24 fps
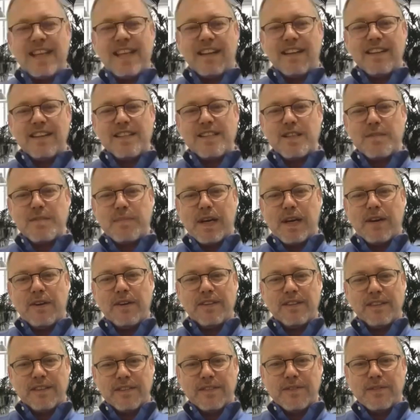tell us
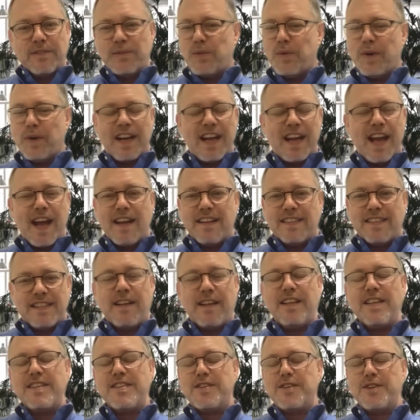about
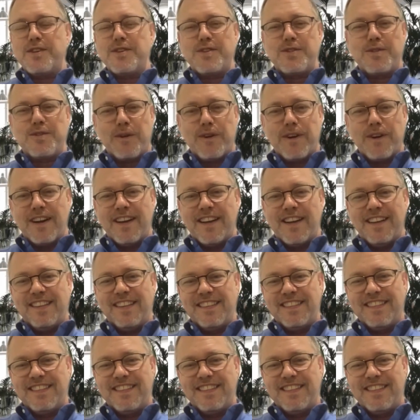tell us your story.